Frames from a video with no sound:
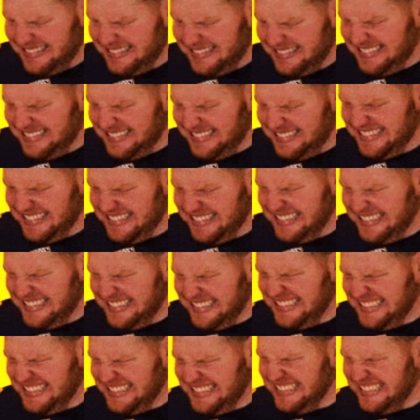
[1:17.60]
top 5
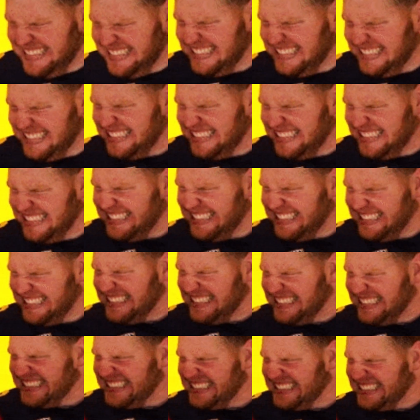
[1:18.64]
to 10
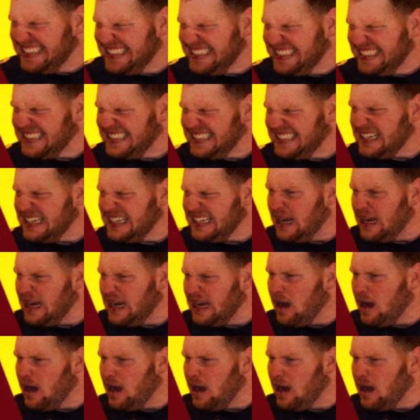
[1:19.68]
schools. All right,